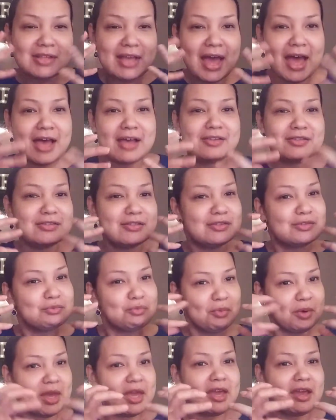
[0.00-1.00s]
has this
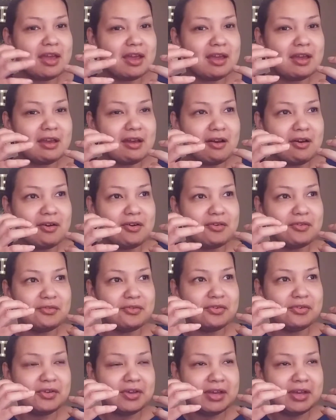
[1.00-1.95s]
way of